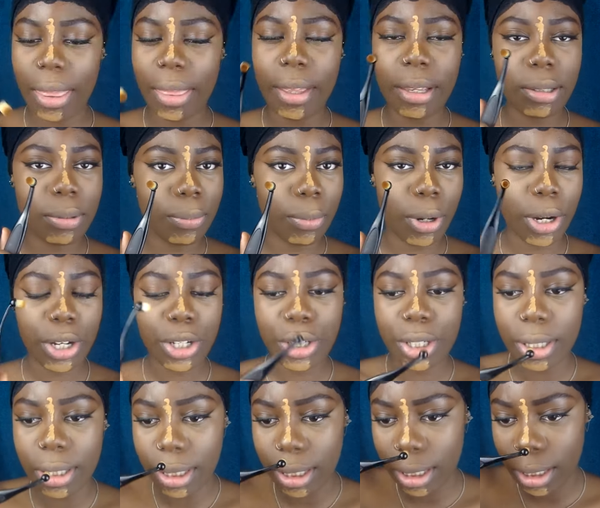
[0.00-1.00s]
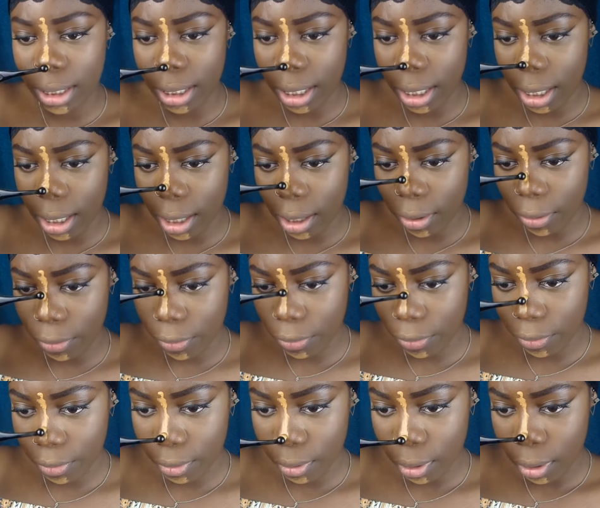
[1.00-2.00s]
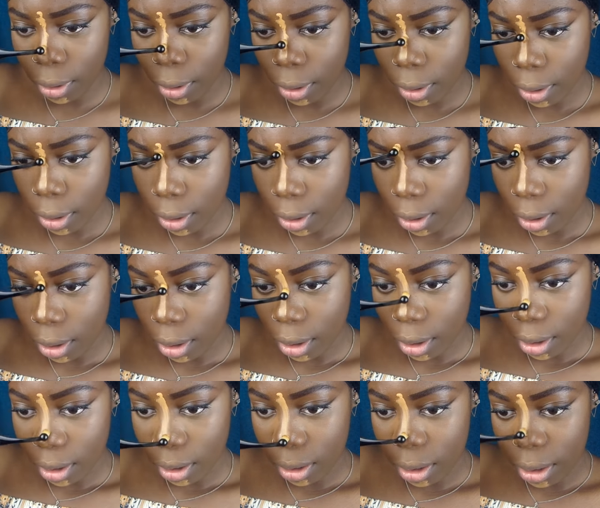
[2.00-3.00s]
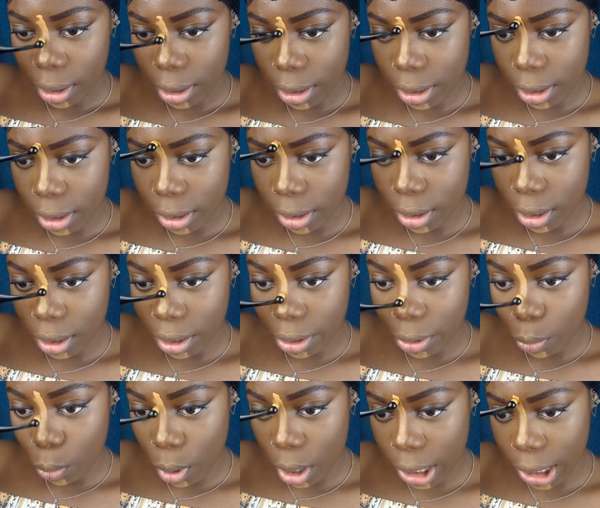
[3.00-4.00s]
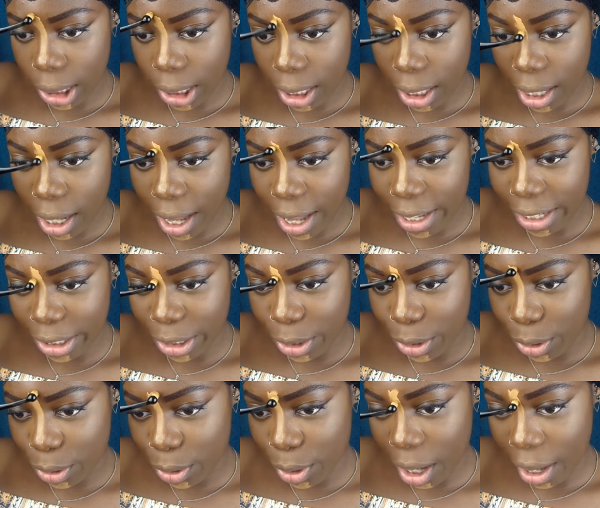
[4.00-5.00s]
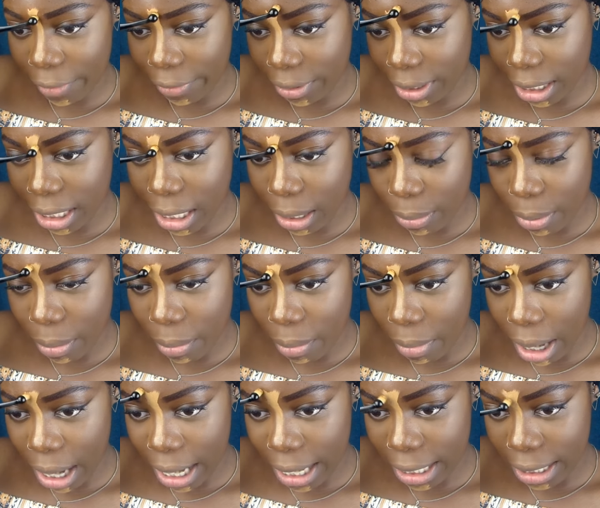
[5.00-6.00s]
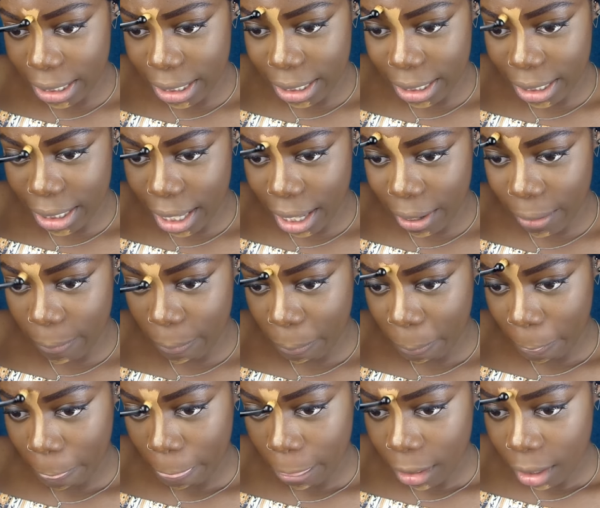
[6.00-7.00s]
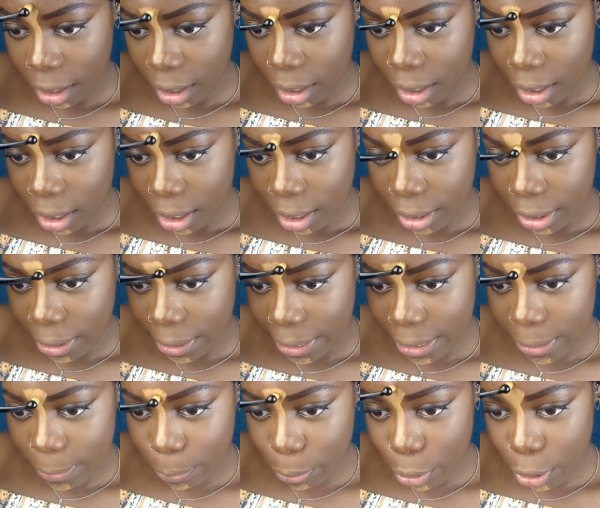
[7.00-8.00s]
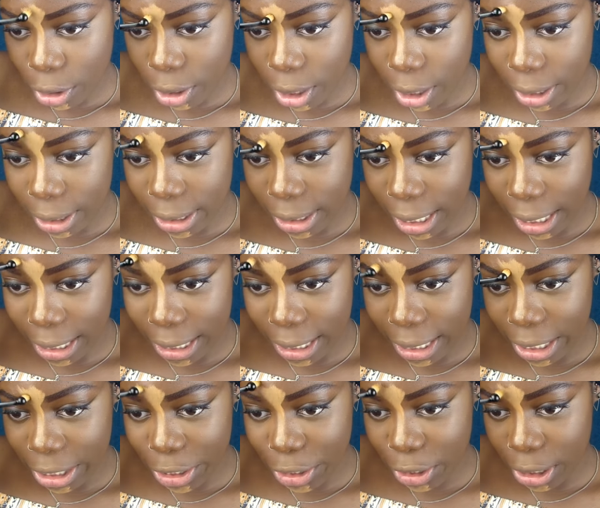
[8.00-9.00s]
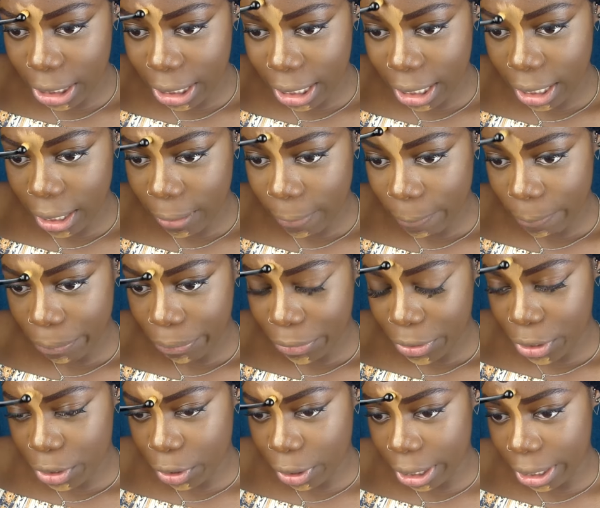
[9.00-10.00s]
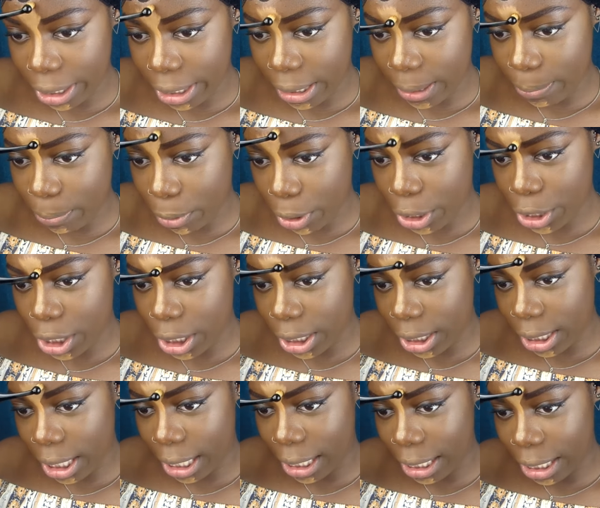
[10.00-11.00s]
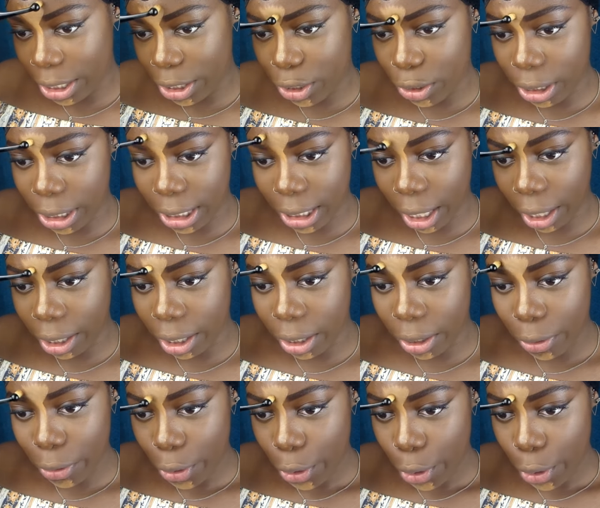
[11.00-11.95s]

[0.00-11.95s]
this brush and see if this is good. One thing I do have to keep in mind is that these products, these brushes, they literally like